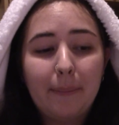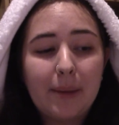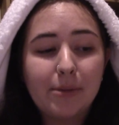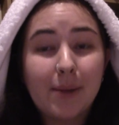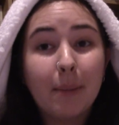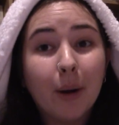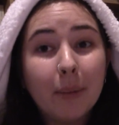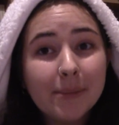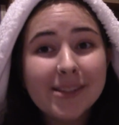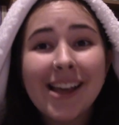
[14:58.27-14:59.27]
people's main
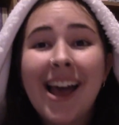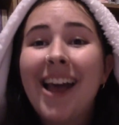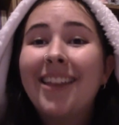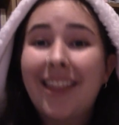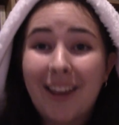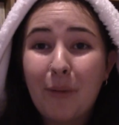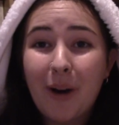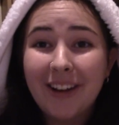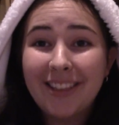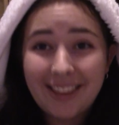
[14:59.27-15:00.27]
problems. They're
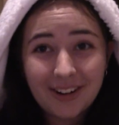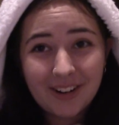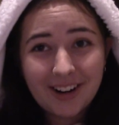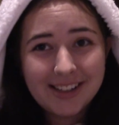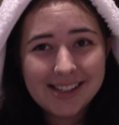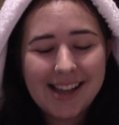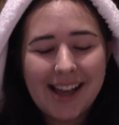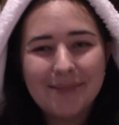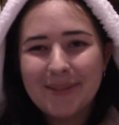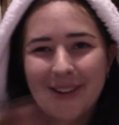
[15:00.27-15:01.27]
worried that they're not going to understand,